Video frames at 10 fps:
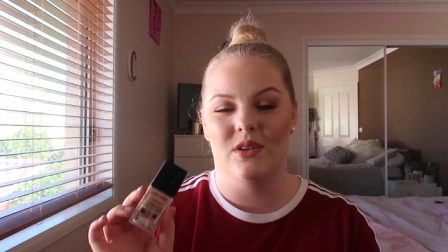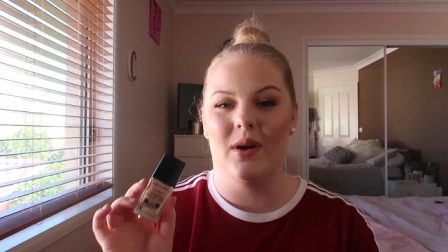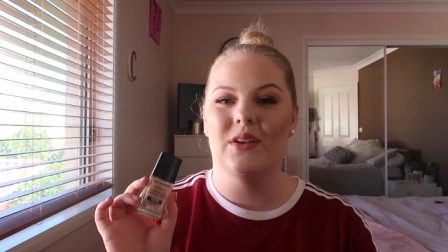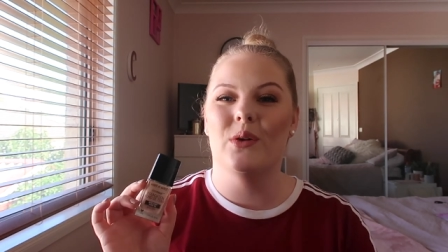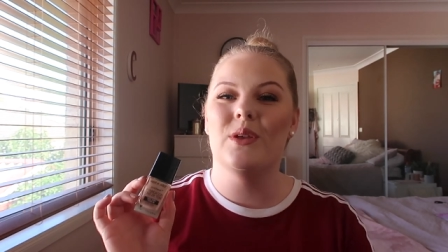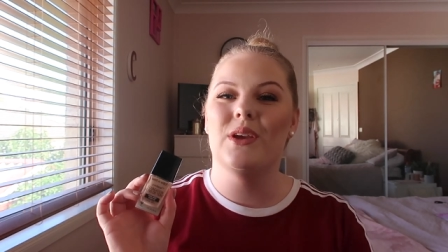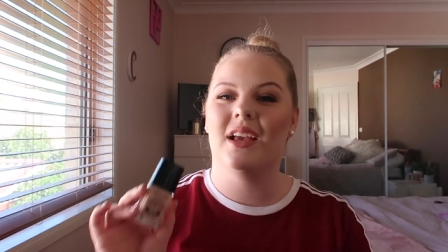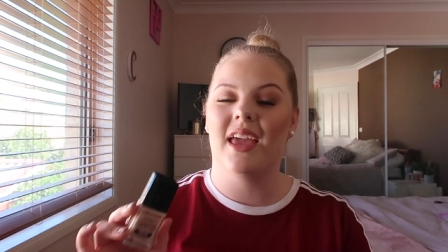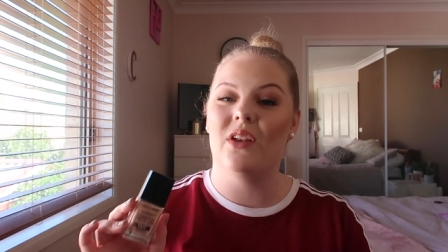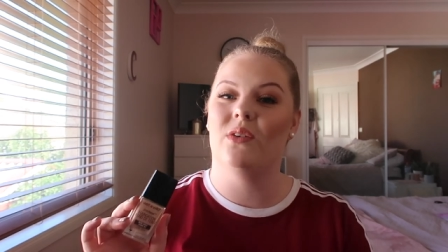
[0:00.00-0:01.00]
so I know that you
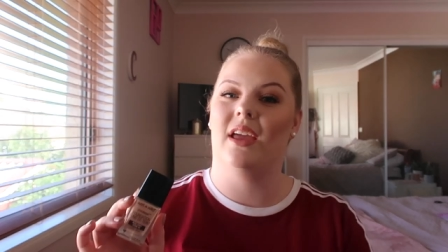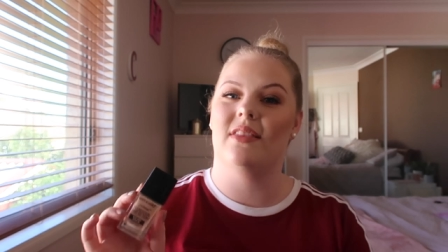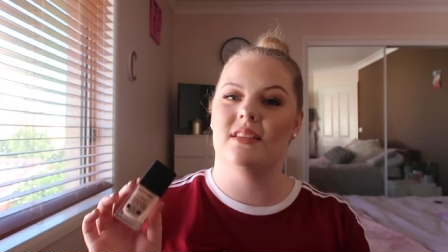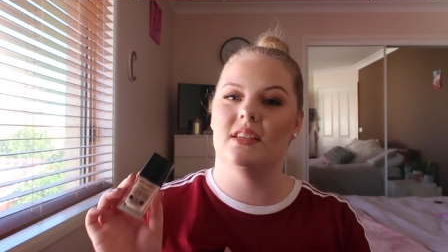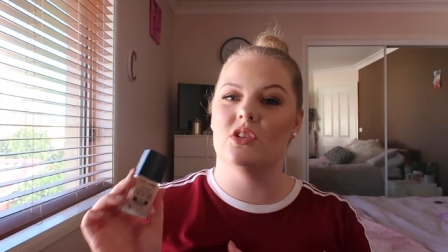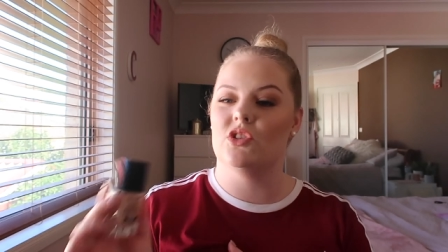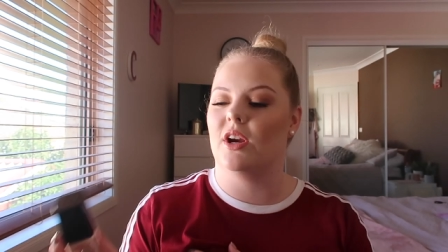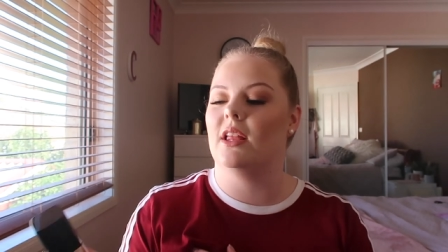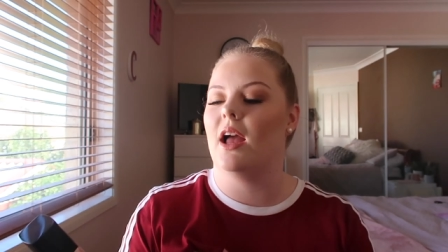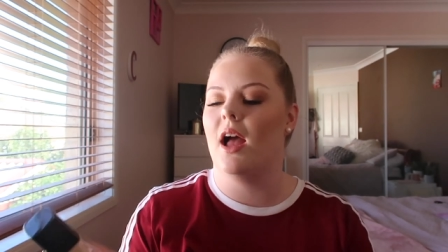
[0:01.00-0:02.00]
cannot get this in
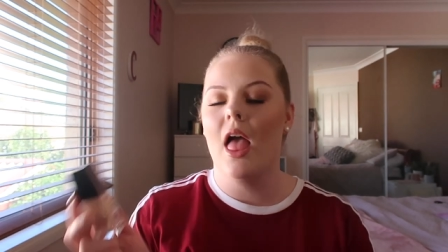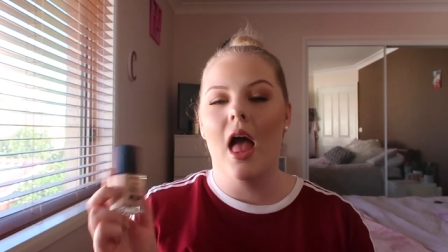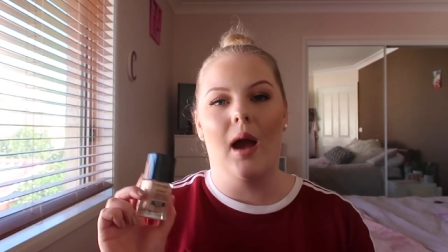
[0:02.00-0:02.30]
Australia.